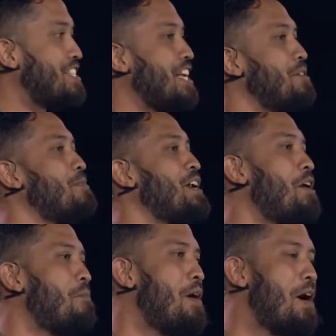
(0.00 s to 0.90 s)
to celebrate
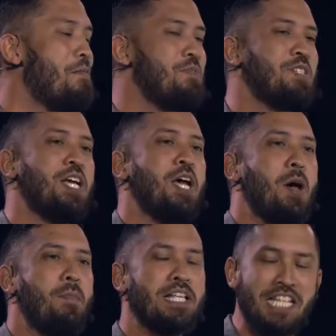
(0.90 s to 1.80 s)
our moms.
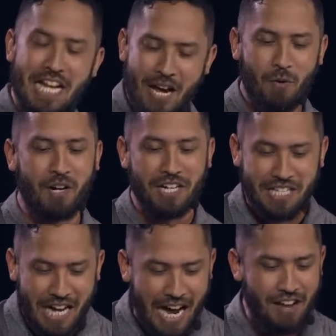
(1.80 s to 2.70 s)
But today we're going
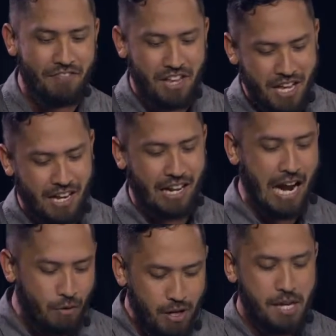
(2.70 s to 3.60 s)
to dive in,
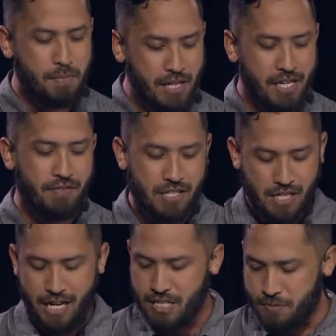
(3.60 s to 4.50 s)
and I really believe that
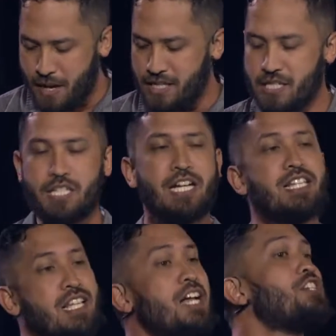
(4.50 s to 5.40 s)
today's message
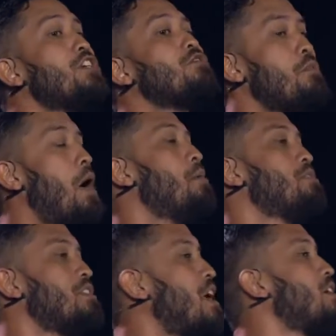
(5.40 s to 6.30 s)
is not just for moms. It's